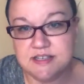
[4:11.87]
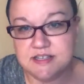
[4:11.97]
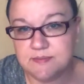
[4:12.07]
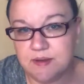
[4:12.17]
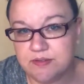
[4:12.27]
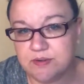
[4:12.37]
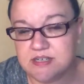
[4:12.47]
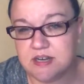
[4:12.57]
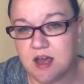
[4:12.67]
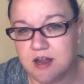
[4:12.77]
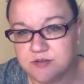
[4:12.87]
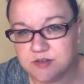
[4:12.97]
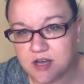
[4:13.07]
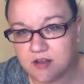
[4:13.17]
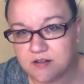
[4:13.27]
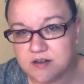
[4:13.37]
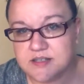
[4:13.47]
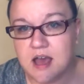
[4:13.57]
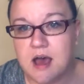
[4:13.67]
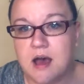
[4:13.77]
This month we did $100,
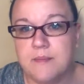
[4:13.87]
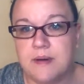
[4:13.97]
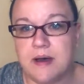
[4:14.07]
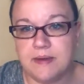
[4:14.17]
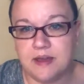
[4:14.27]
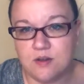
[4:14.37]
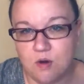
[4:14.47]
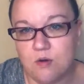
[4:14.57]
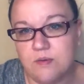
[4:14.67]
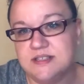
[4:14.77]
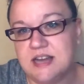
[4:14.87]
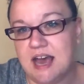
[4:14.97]
but my goal was to